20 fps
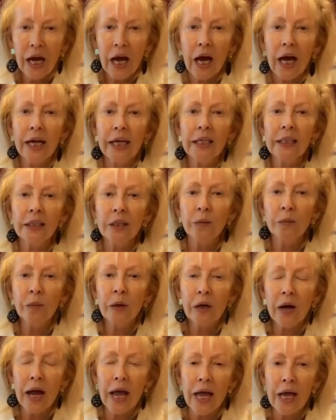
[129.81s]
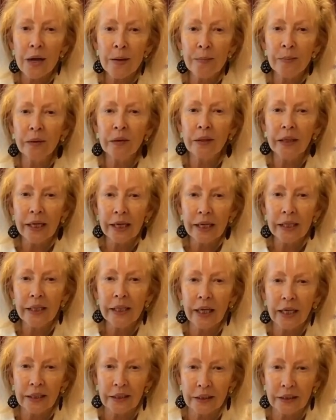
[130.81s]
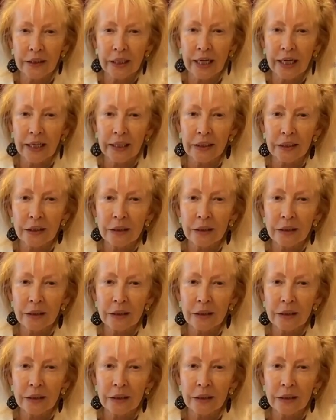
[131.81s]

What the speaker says: And we're able in that state